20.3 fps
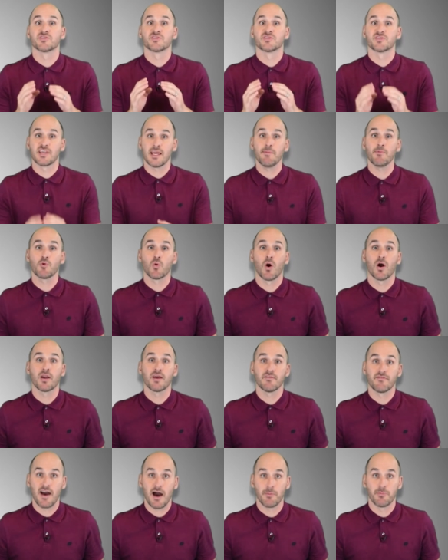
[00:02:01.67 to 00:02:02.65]
the same quantity
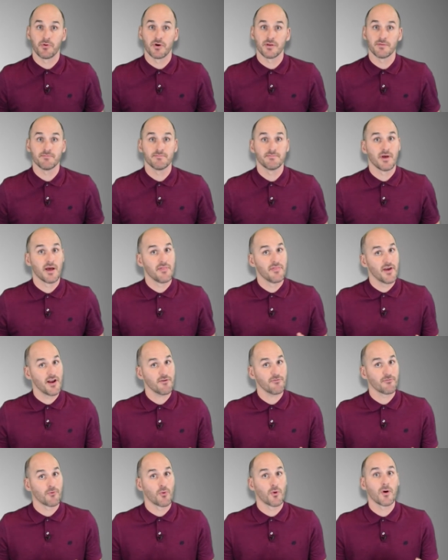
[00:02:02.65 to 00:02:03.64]
of output and
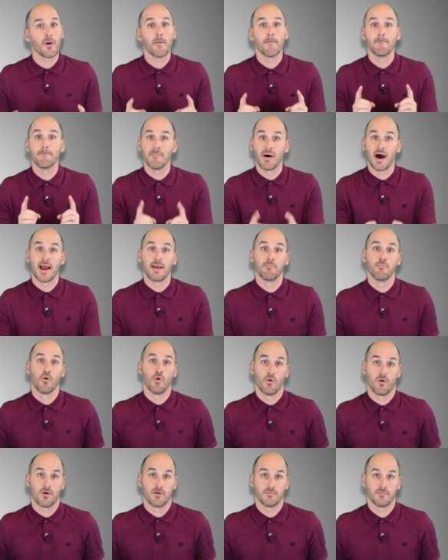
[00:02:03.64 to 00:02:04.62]
therefore buy
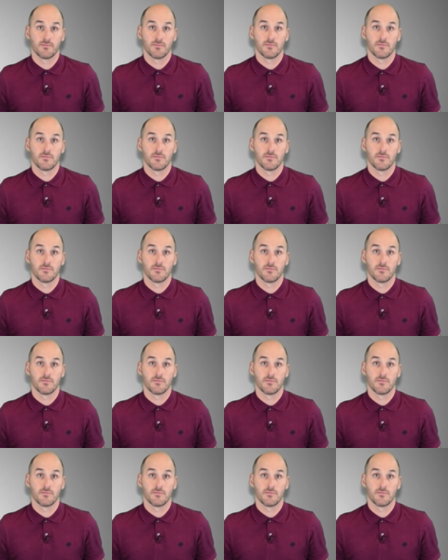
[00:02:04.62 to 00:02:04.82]
more.